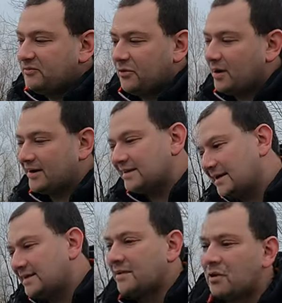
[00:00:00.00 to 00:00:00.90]

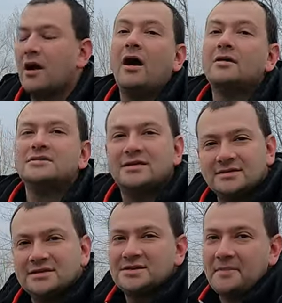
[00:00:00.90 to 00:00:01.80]
before, they were cars.
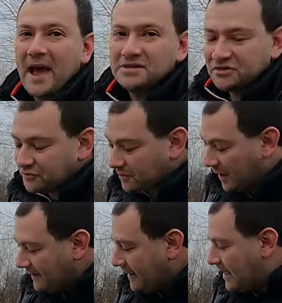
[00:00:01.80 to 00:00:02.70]
This is a passion for
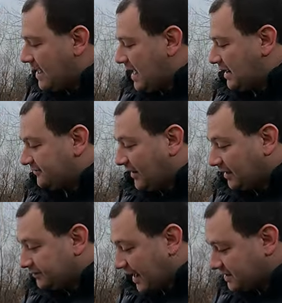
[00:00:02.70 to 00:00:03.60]
me. And
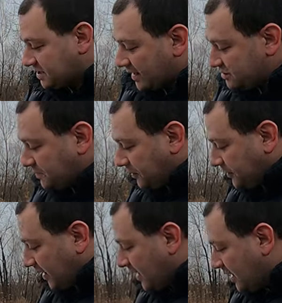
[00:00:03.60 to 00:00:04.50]
finally, I decided to
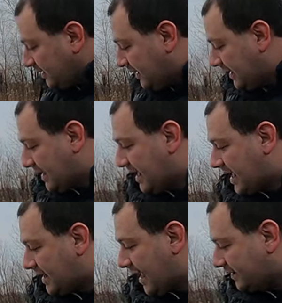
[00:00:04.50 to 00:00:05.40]
pull the gun,
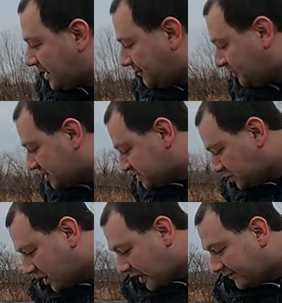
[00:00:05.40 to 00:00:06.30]
and I ended up with
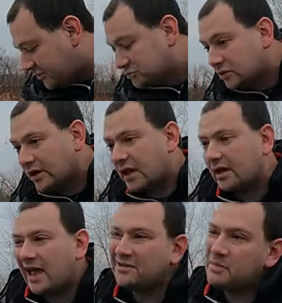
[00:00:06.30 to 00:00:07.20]
this one. After
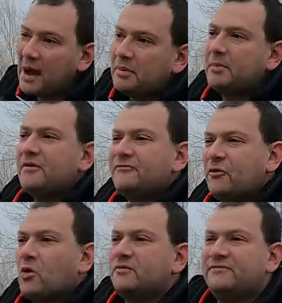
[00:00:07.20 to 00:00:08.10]
looking at probably
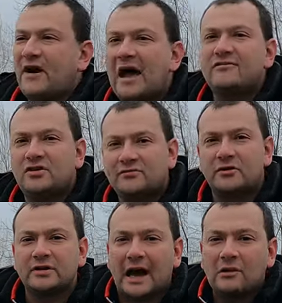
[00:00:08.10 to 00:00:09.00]
4 to 5
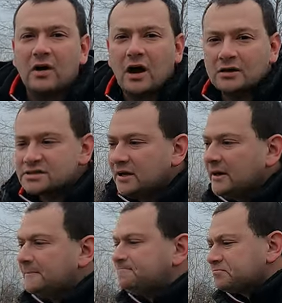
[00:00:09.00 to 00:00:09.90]
different town cars,
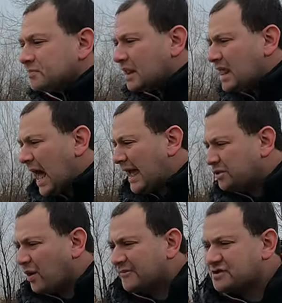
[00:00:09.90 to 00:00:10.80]
I
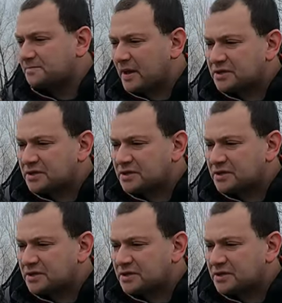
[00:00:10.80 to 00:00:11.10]
do have some